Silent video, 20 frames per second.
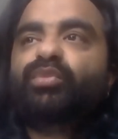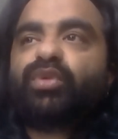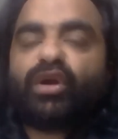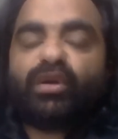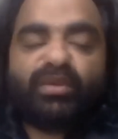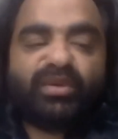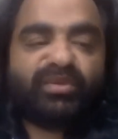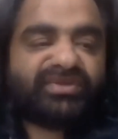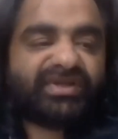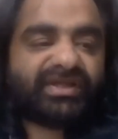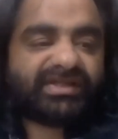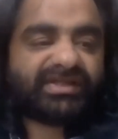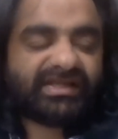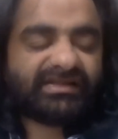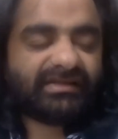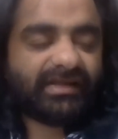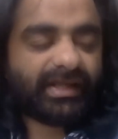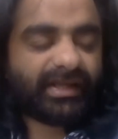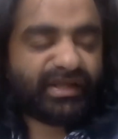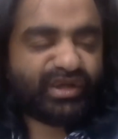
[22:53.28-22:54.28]
problems such
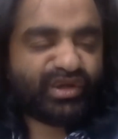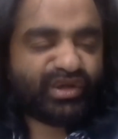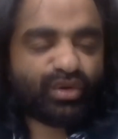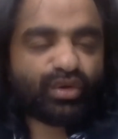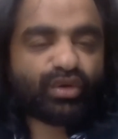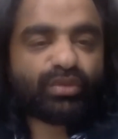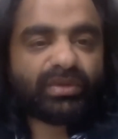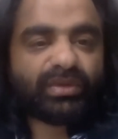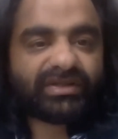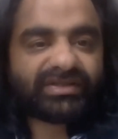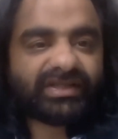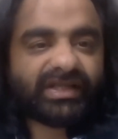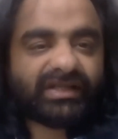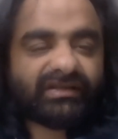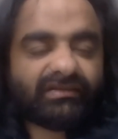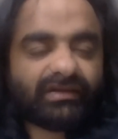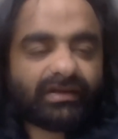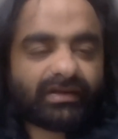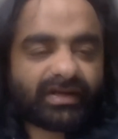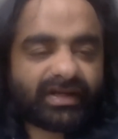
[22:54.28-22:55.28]
as like, you know, global sea
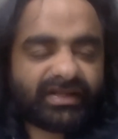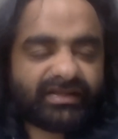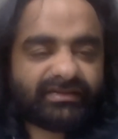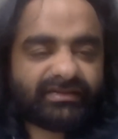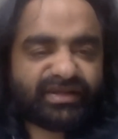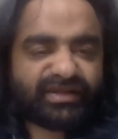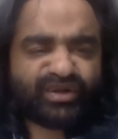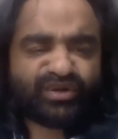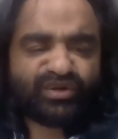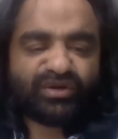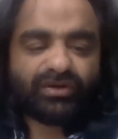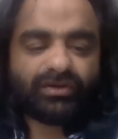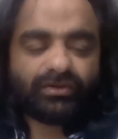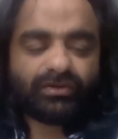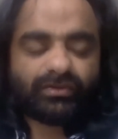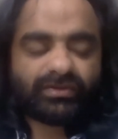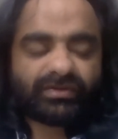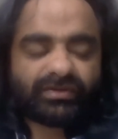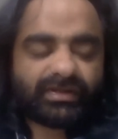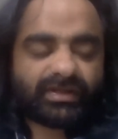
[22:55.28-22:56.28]
level rise and all
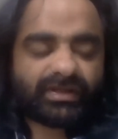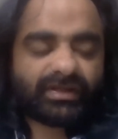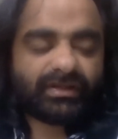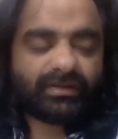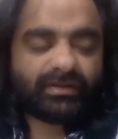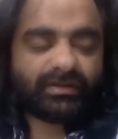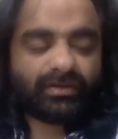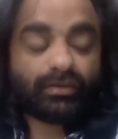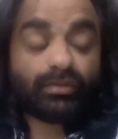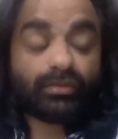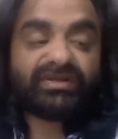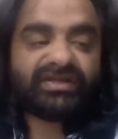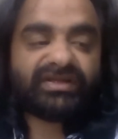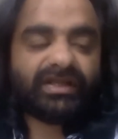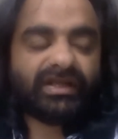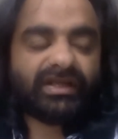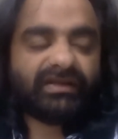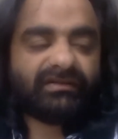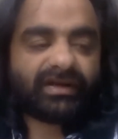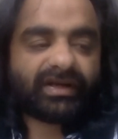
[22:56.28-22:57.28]
those global
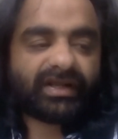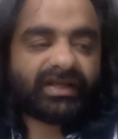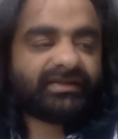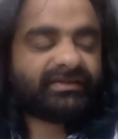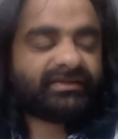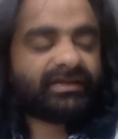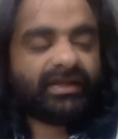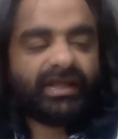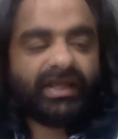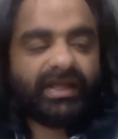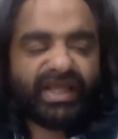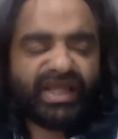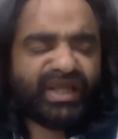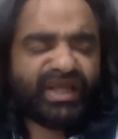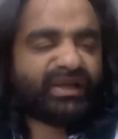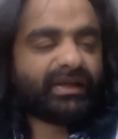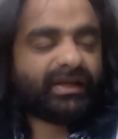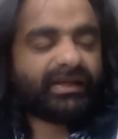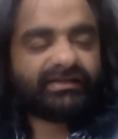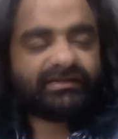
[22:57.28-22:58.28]
sea level rise,
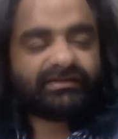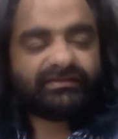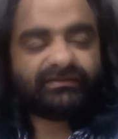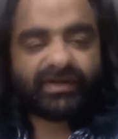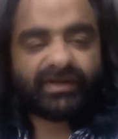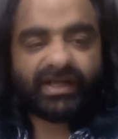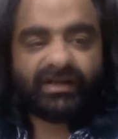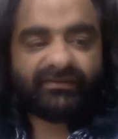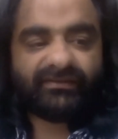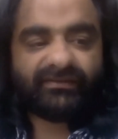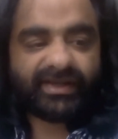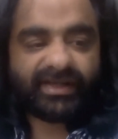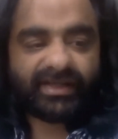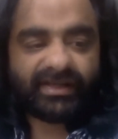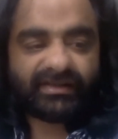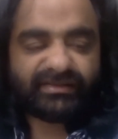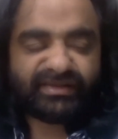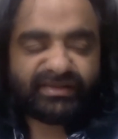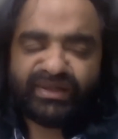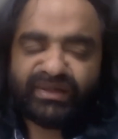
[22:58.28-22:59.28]
increased
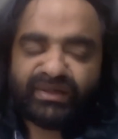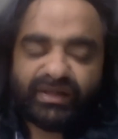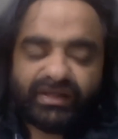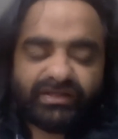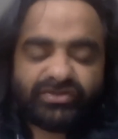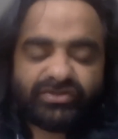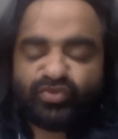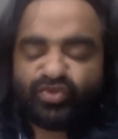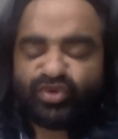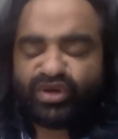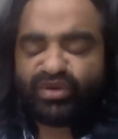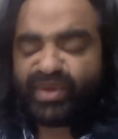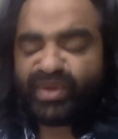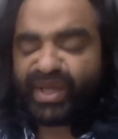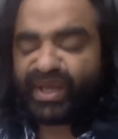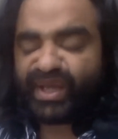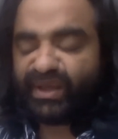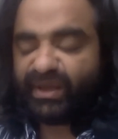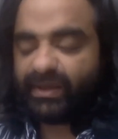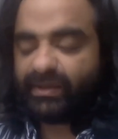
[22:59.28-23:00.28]
wildfires, increased
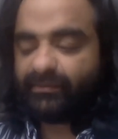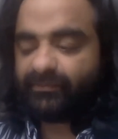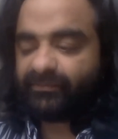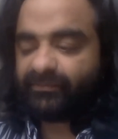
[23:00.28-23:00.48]
warming.